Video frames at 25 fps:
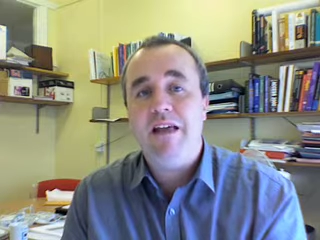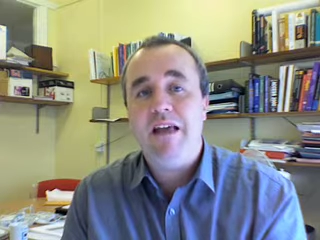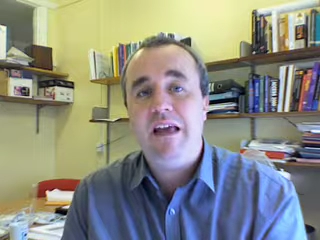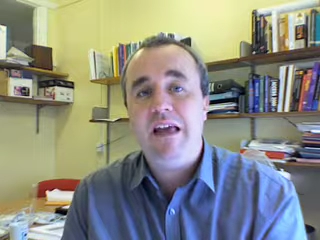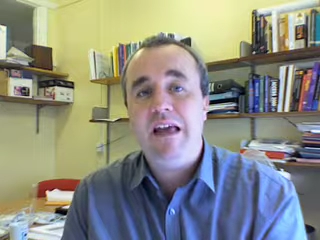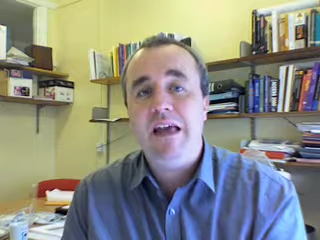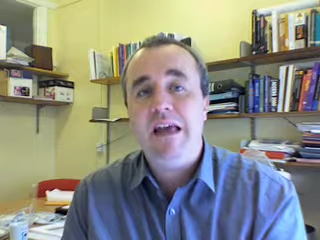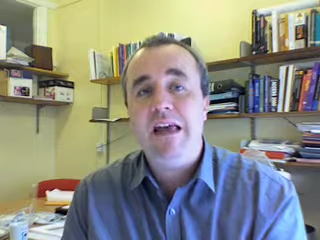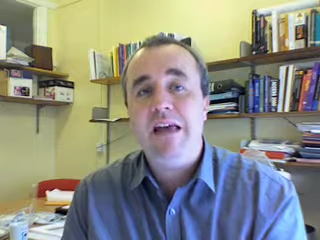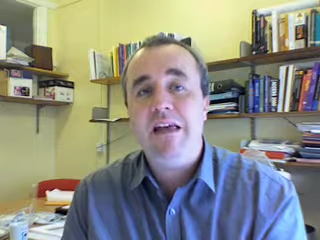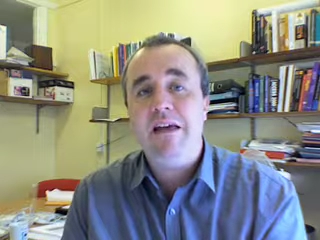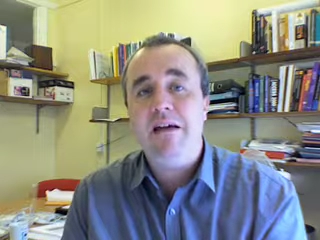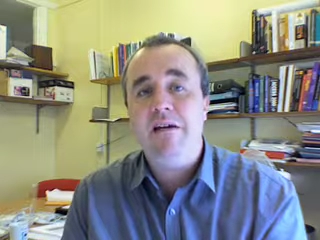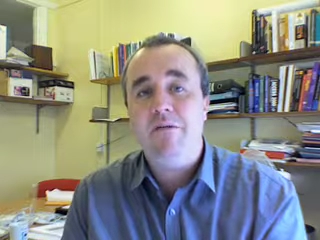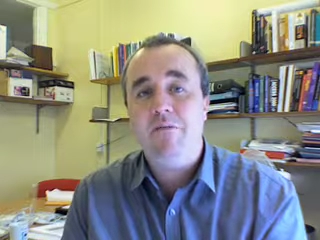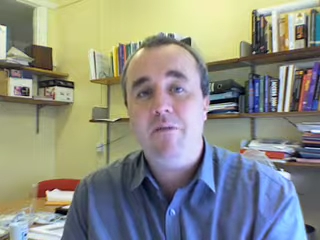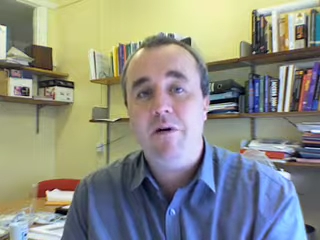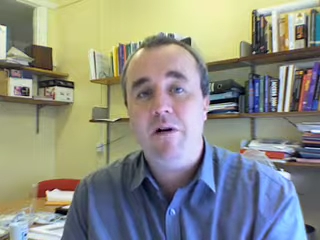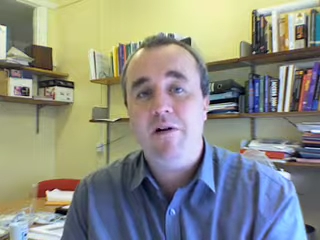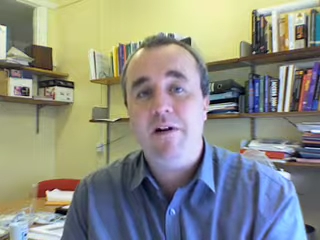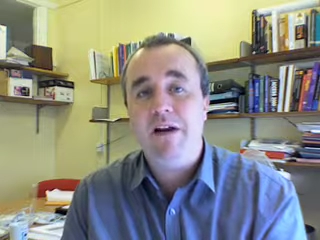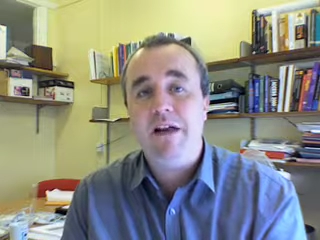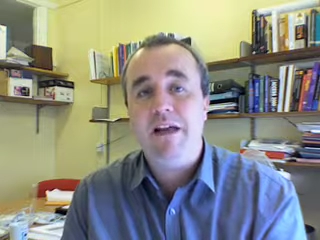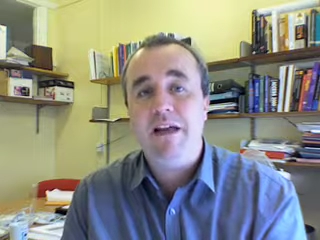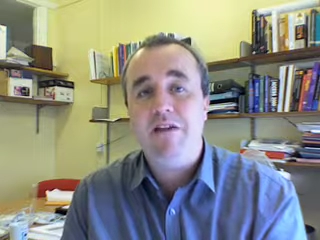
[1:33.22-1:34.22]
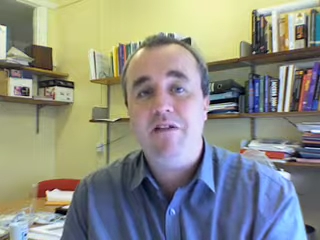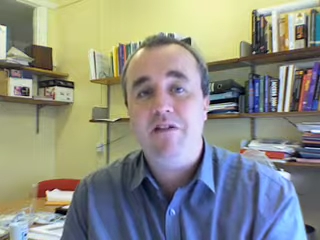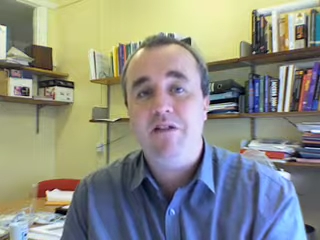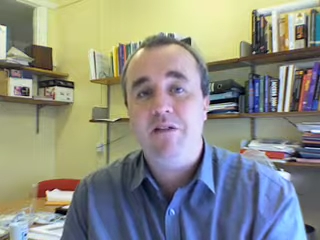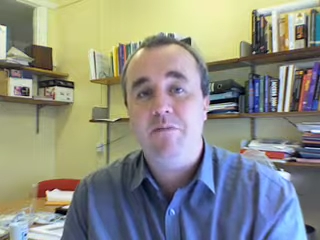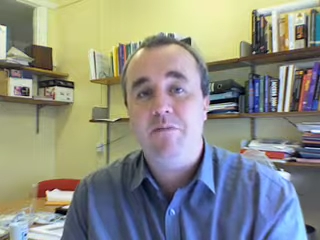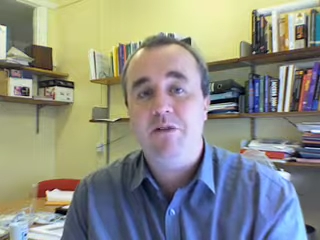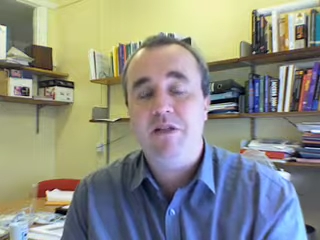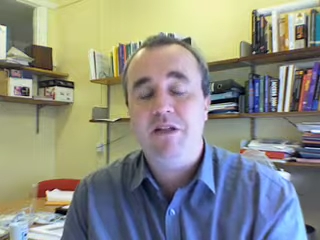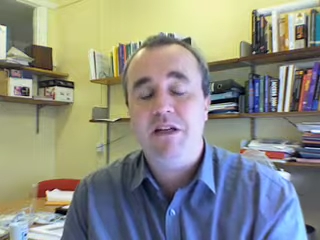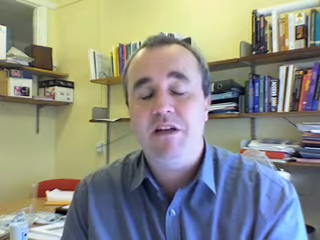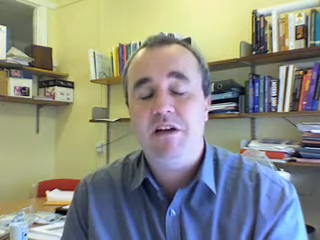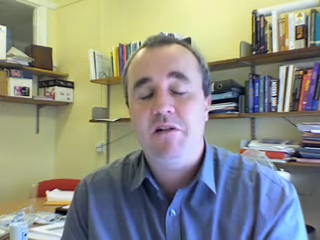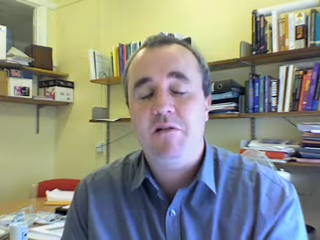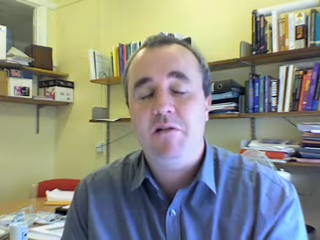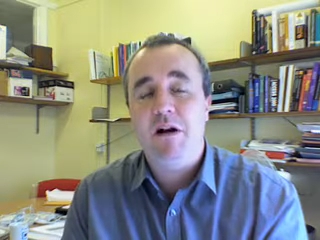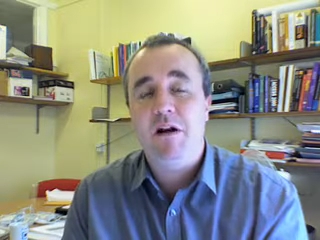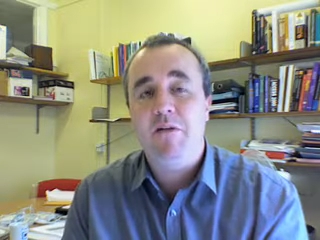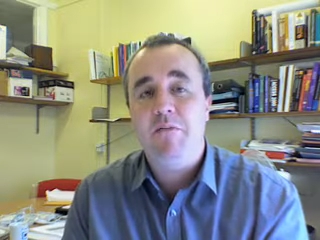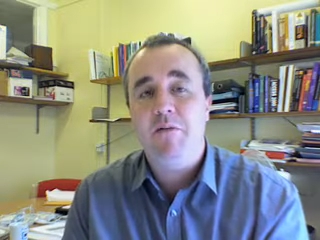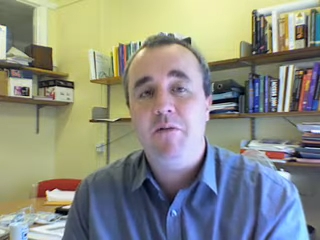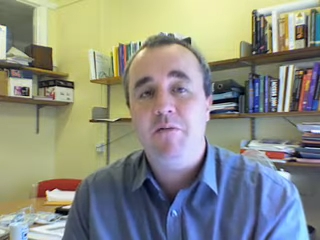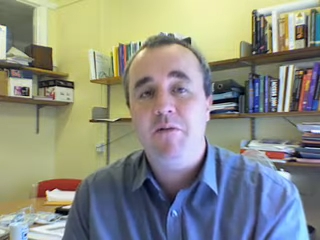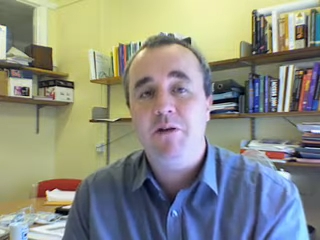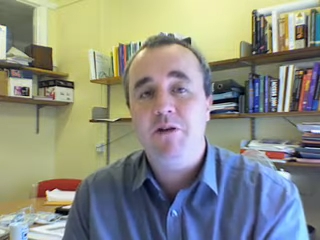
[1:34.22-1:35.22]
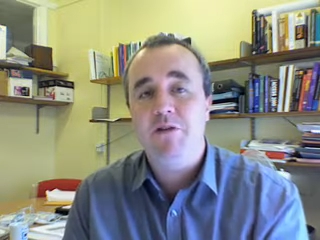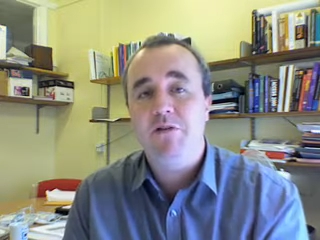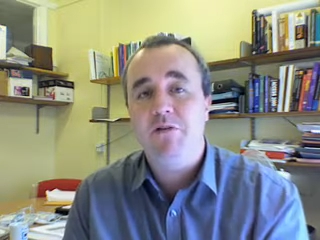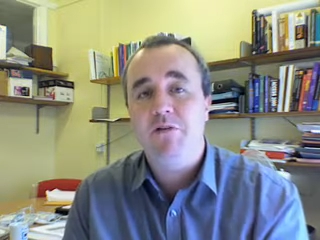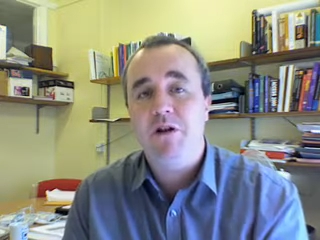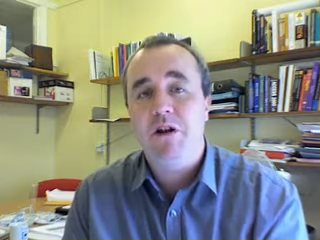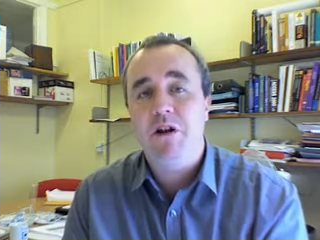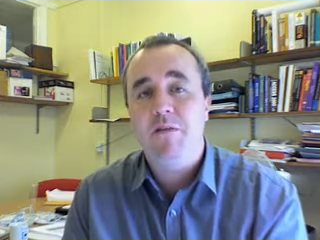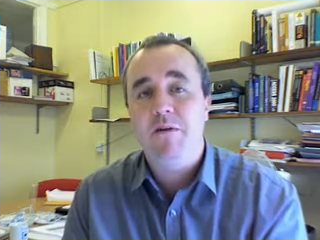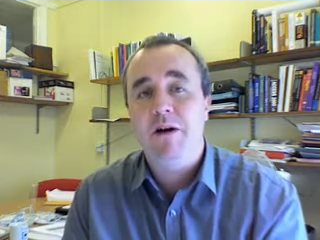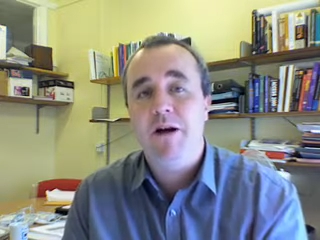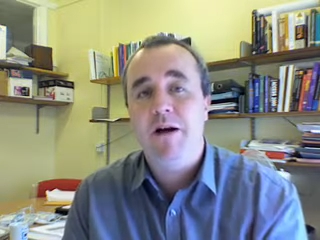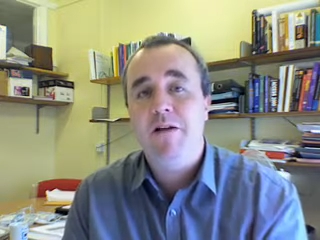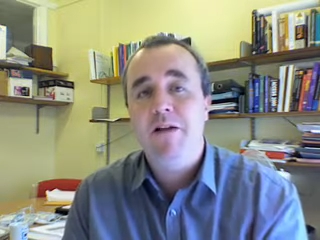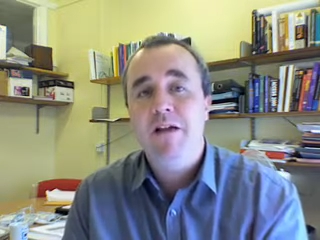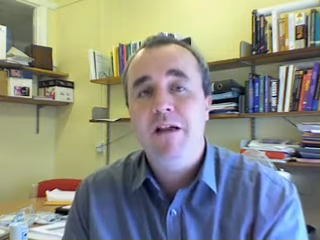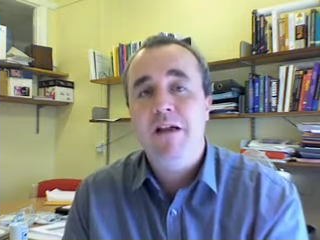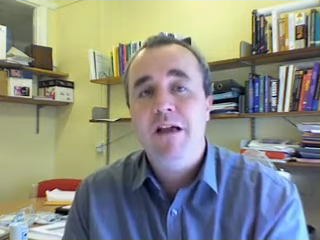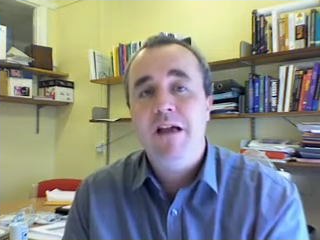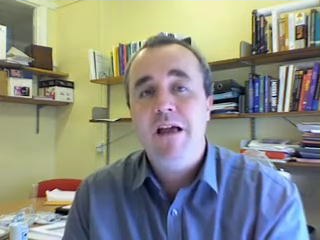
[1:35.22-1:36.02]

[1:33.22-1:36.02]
E, where E is the particular element we're talking about.